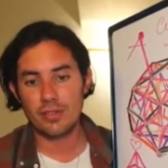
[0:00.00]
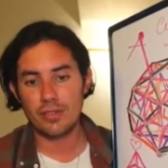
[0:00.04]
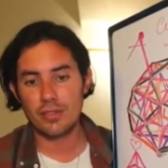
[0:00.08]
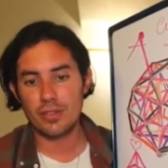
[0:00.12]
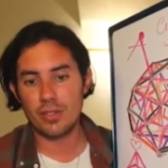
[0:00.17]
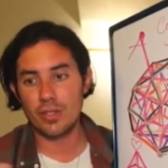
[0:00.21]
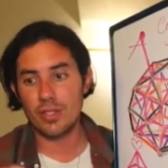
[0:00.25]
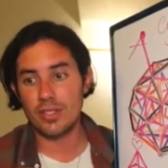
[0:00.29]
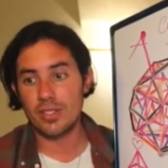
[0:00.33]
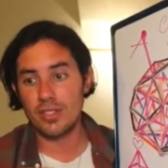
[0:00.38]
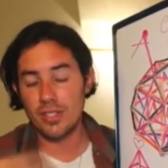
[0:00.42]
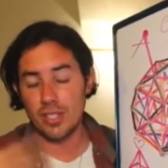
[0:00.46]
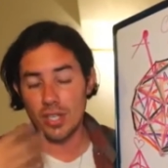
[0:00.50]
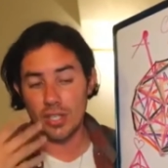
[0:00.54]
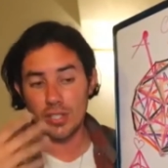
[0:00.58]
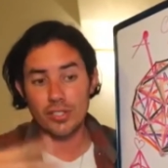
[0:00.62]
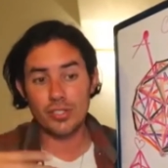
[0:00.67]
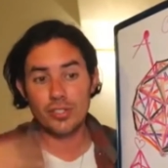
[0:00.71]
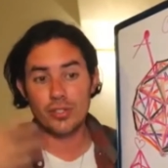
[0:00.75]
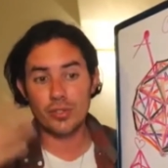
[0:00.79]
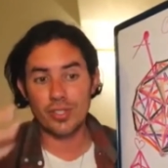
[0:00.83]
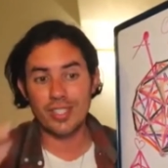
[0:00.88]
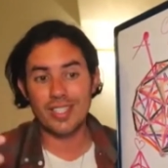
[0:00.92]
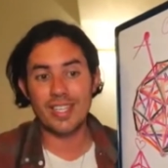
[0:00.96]
So it
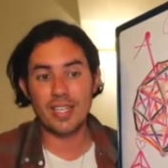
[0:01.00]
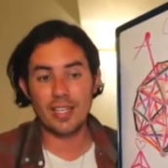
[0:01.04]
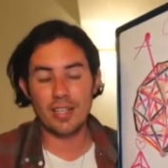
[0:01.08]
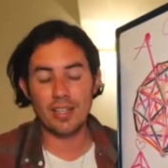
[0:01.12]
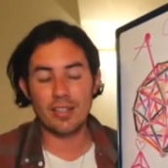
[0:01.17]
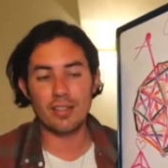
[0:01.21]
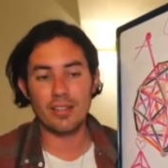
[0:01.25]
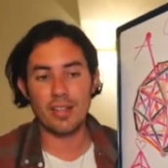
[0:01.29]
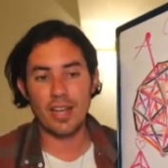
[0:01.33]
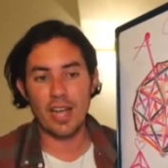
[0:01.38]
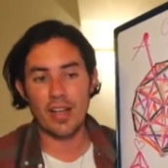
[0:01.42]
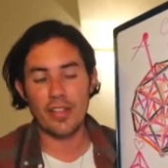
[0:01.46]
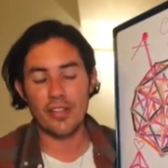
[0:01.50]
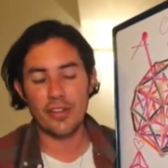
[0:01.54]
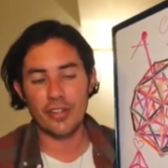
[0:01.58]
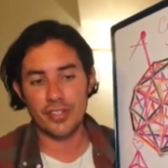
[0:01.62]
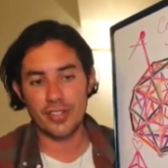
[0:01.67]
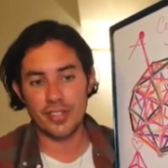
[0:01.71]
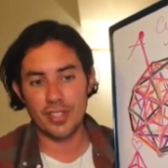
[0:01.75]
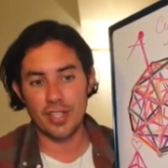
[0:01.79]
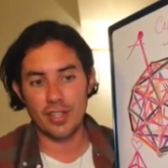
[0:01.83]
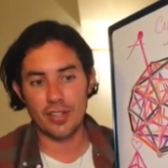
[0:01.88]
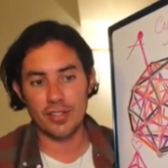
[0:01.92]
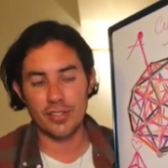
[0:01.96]
starts to kill
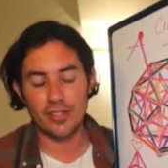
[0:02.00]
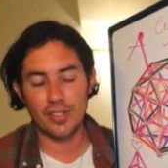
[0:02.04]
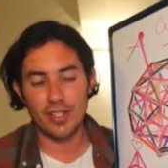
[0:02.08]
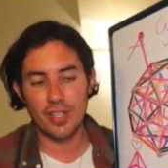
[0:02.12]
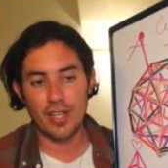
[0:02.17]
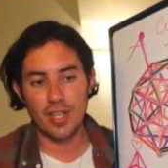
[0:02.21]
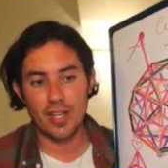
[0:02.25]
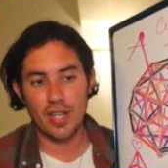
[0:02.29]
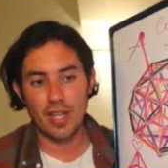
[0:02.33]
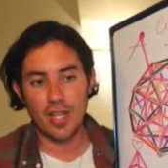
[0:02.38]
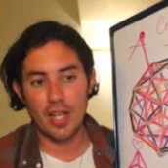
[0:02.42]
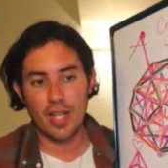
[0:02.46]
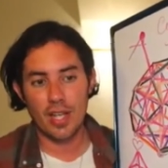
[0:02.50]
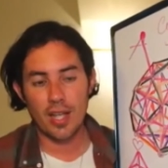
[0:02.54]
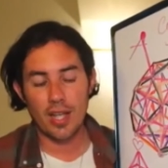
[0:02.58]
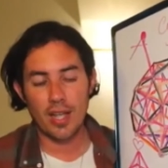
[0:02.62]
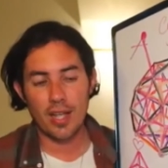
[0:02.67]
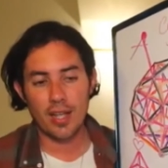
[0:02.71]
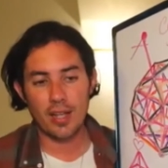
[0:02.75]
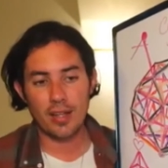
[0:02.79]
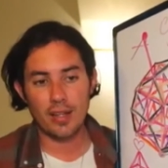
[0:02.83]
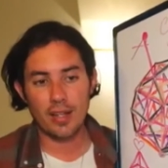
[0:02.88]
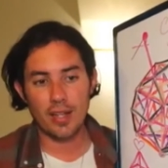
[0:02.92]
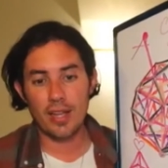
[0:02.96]
other cells.
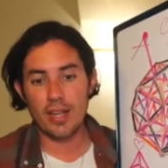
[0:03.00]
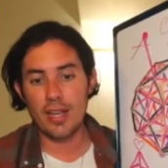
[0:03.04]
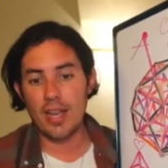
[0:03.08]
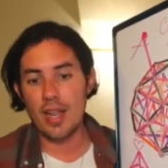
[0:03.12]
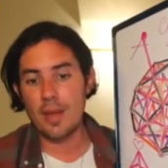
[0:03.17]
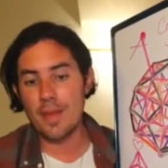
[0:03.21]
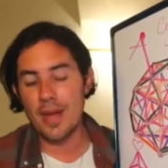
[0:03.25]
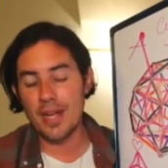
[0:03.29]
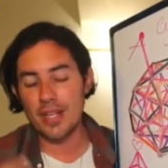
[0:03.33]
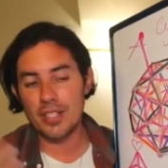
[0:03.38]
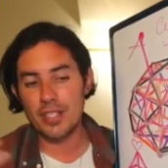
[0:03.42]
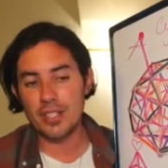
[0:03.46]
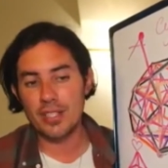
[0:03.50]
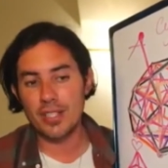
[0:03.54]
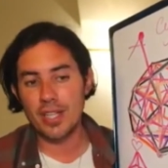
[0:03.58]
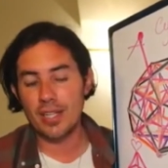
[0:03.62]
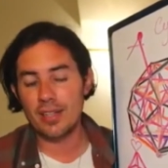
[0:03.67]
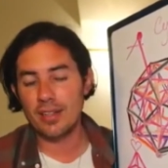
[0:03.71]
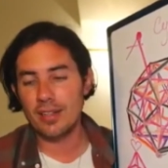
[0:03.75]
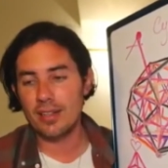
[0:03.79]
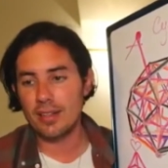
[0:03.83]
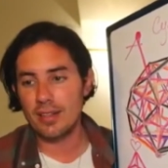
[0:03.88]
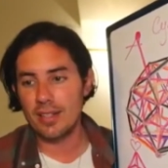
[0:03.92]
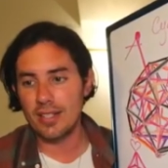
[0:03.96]
And imagine
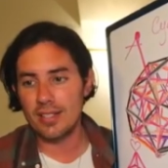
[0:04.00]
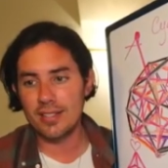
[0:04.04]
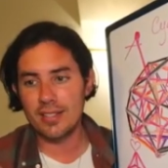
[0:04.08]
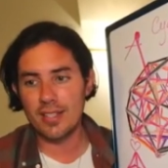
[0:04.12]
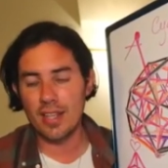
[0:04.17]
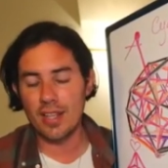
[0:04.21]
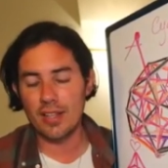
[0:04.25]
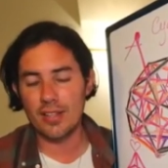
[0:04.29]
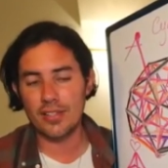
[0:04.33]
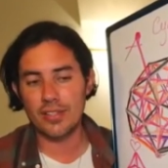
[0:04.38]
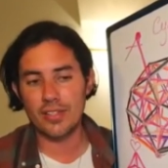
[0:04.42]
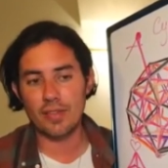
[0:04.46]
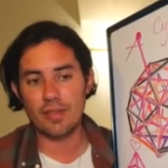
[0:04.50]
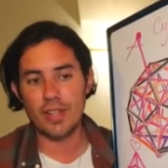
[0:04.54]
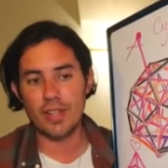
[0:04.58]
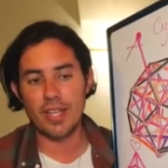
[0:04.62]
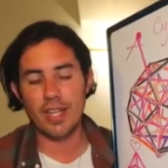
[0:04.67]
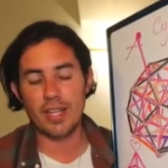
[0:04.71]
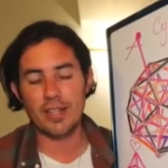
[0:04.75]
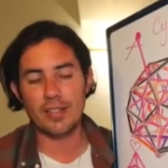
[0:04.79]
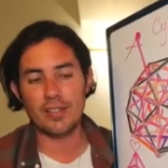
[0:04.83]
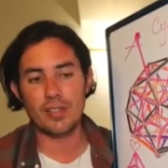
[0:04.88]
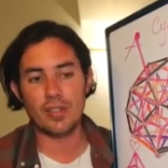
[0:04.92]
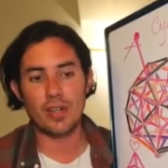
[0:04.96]
that these cells of
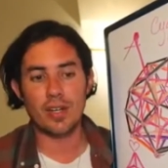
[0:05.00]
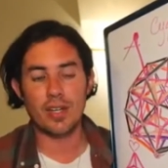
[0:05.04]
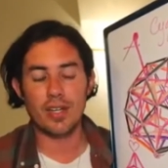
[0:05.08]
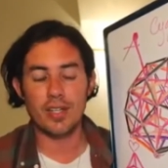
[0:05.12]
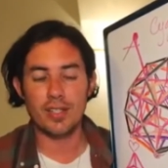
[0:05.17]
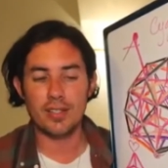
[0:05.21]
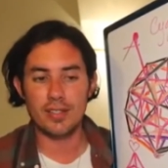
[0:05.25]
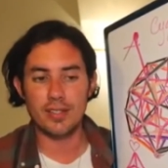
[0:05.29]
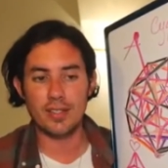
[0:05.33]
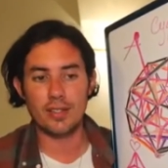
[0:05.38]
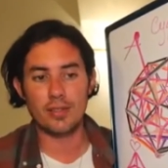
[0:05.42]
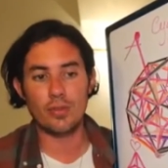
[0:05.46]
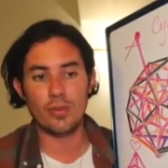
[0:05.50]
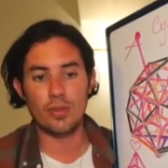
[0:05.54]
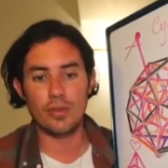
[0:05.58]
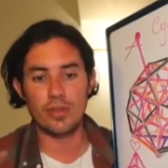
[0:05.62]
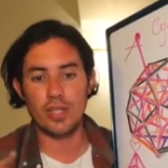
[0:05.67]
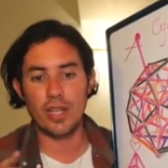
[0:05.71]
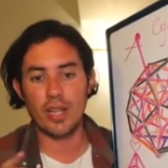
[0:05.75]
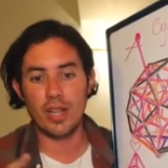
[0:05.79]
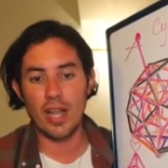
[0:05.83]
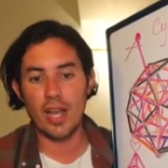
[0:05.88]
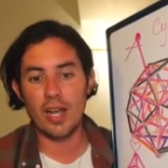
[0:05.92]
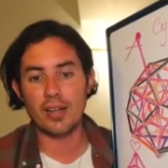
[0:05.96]
the cancer is
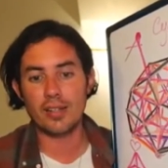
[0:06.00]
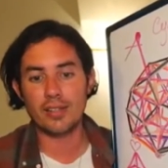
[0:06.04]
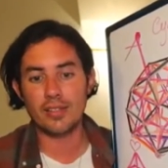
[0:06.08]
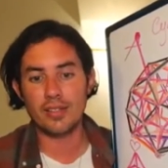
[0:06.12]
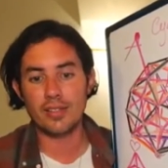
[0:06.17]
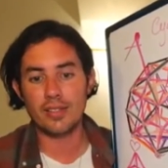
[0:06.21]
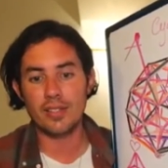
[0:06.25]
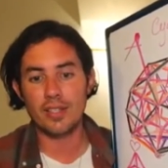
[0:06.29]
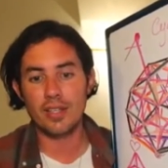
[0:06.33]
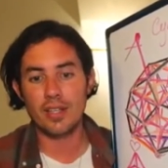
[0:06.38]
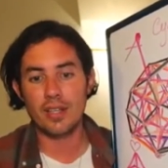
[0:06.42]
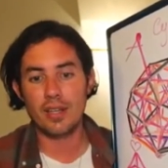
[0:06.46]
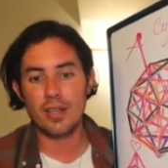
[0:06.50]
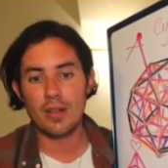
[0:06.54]
in the lungs.